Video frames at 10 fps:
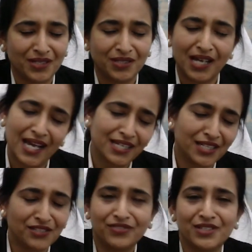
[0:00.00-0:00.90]
had a
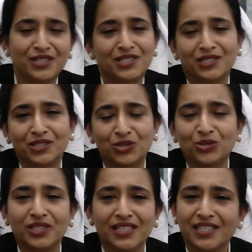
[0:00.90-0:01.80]
different,
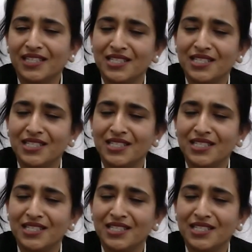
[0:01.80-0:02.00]
thinking.